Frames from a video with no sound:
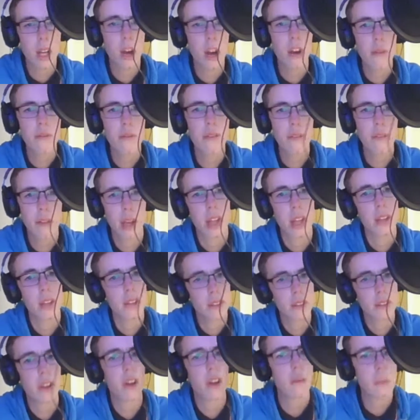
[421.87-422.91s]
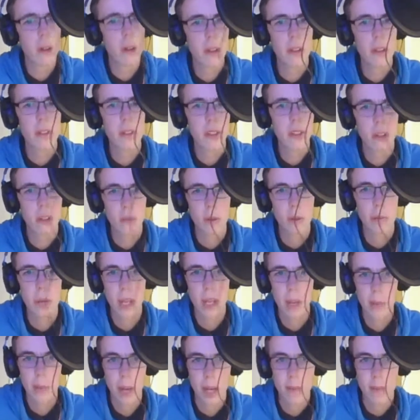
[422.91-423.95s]
home straight, turn 1 and 2 will
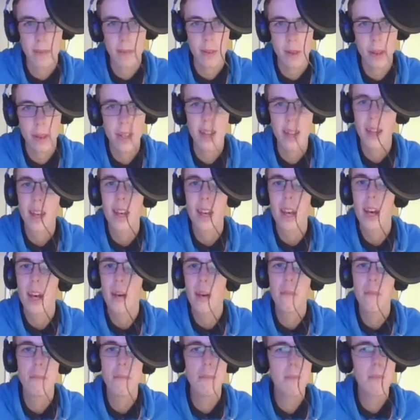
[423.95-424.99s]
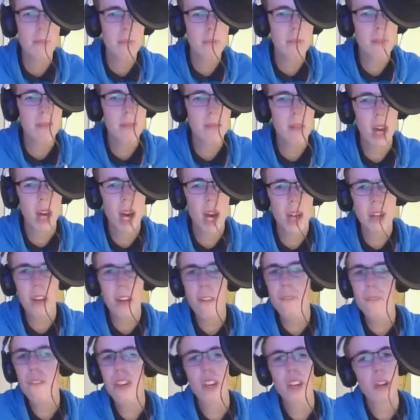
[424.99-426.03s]
be the main point. I
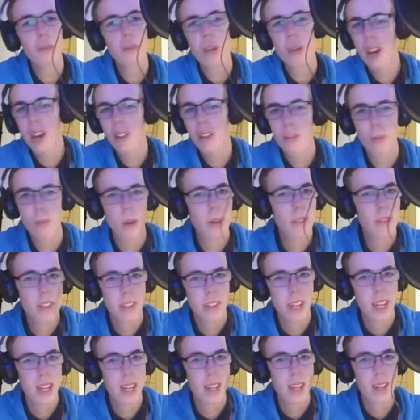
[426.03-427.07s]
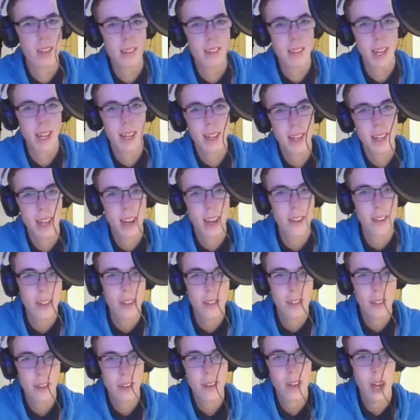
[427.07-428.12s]
don't think you'll be able to overtake in the second
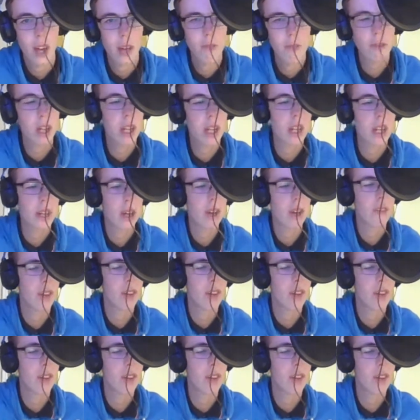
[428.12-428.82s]
DRS zone. I really don't.